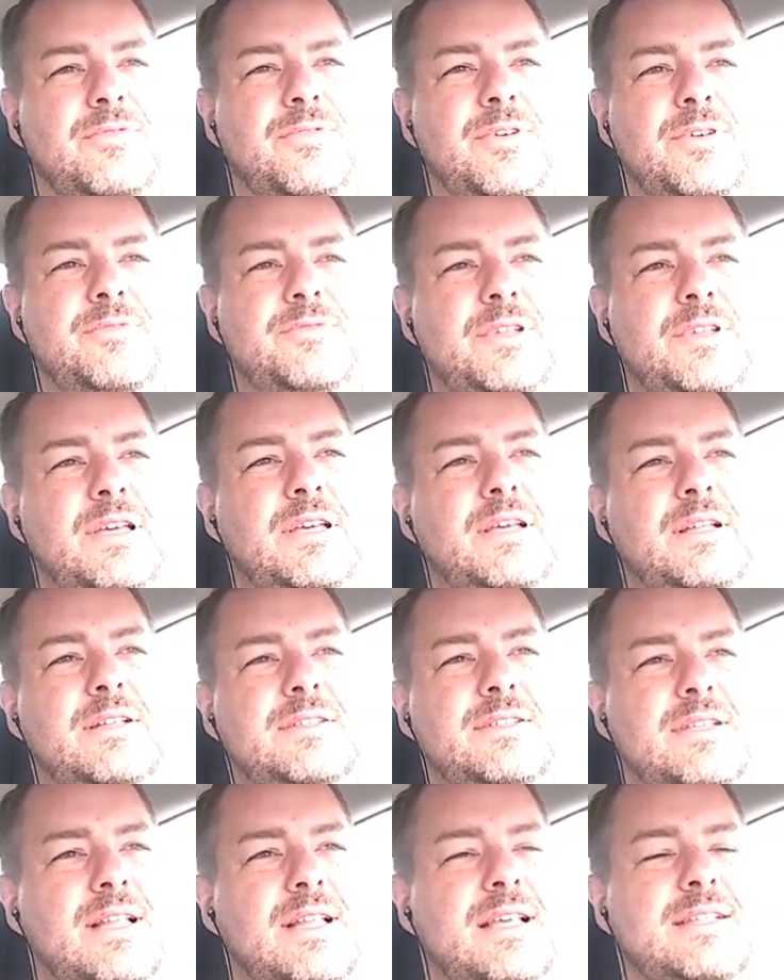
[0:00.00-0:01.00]
50,
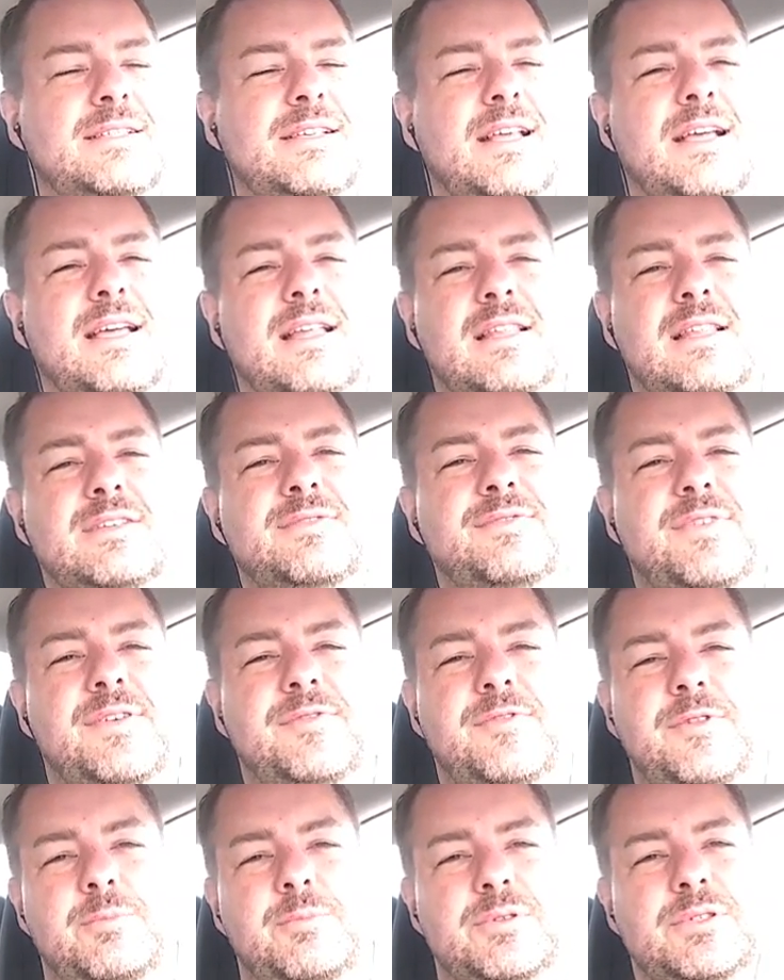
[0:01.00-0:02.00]
it's like at least
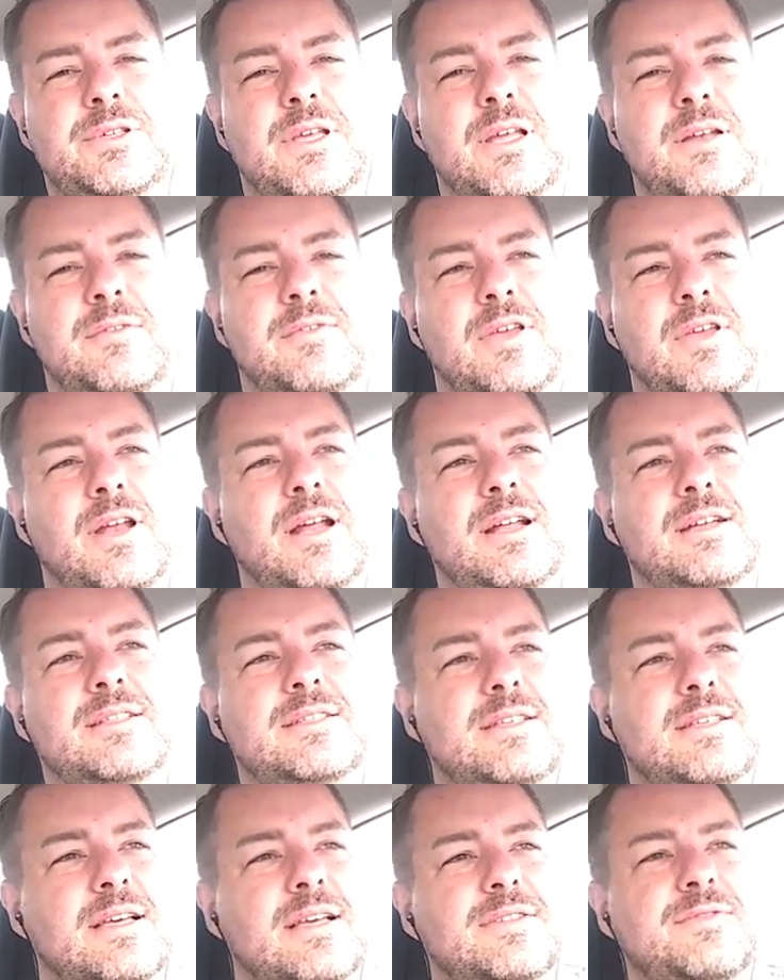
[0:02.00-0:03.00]
50% of the
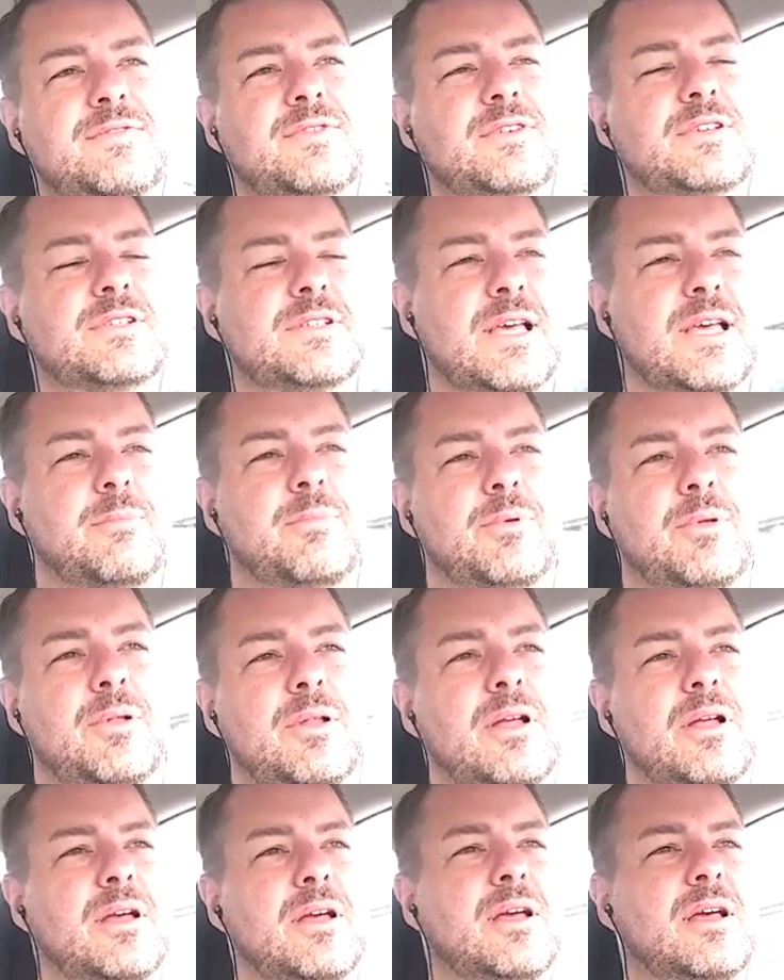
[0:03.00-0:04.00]
United States, for example,
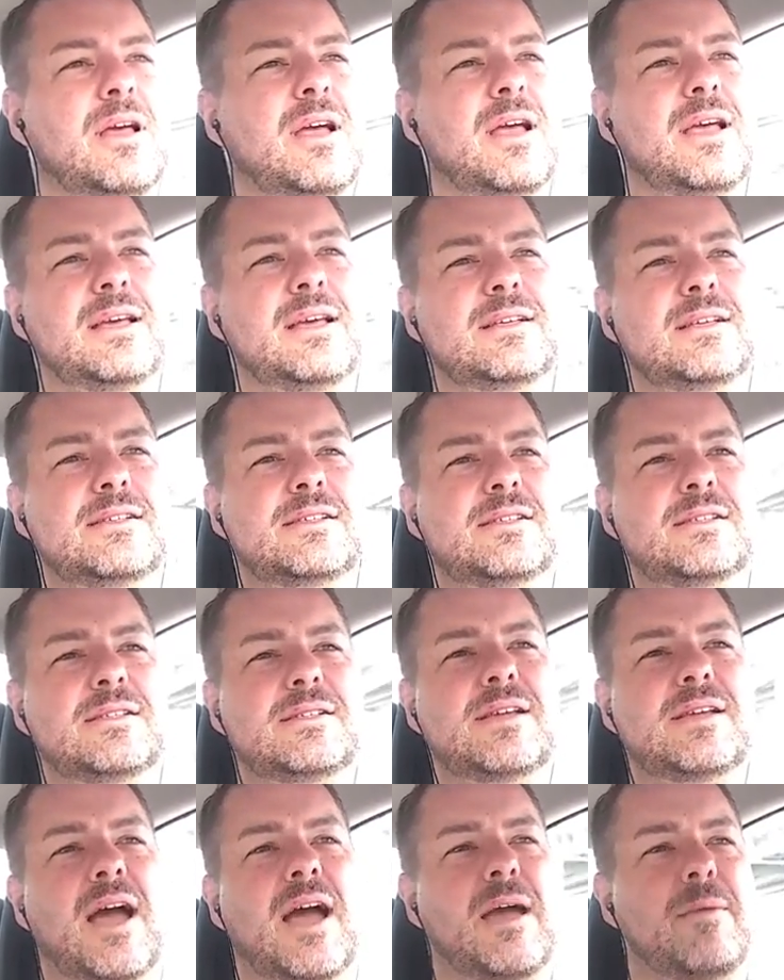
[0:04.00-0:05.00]

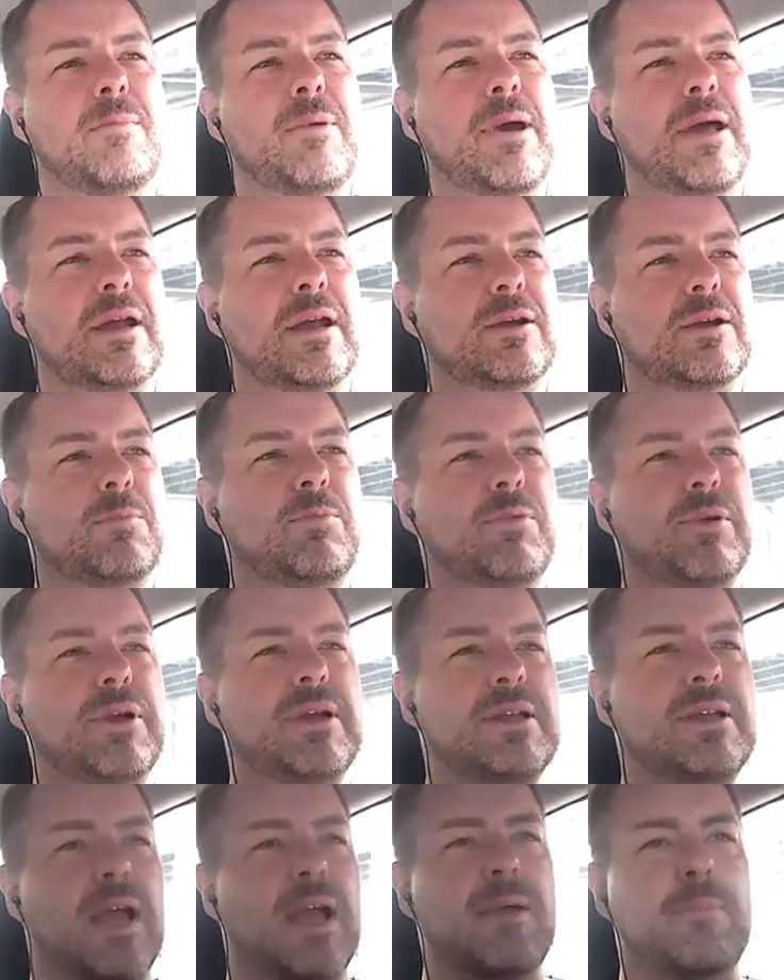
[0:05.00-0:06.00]
is diabetic or
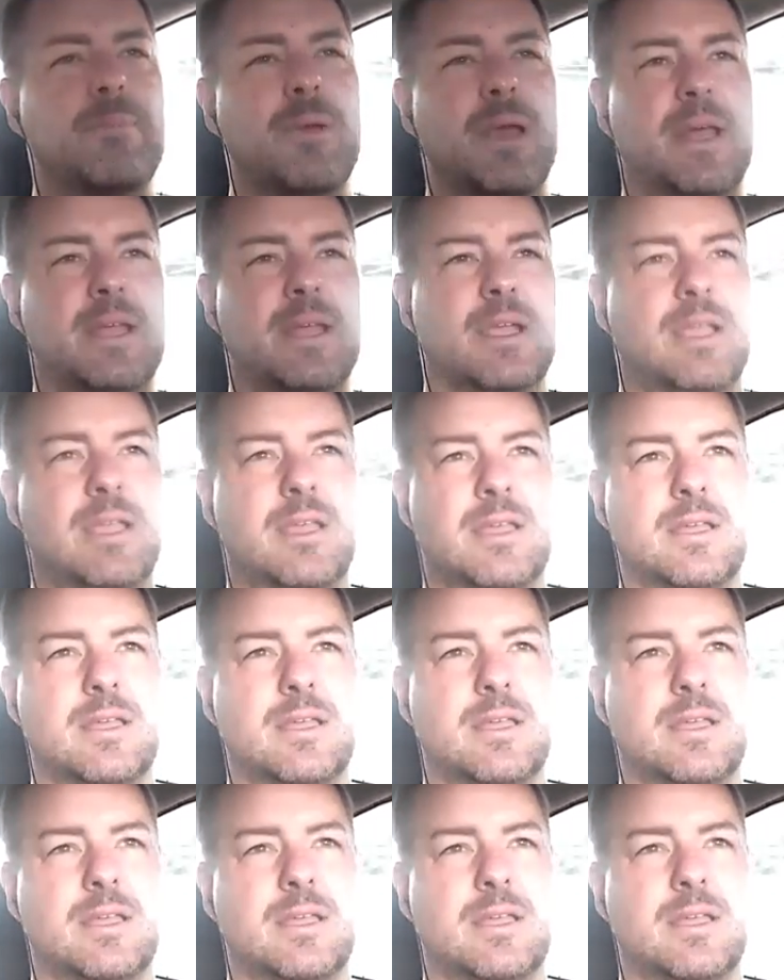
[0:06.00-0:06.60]
pre-diabetic.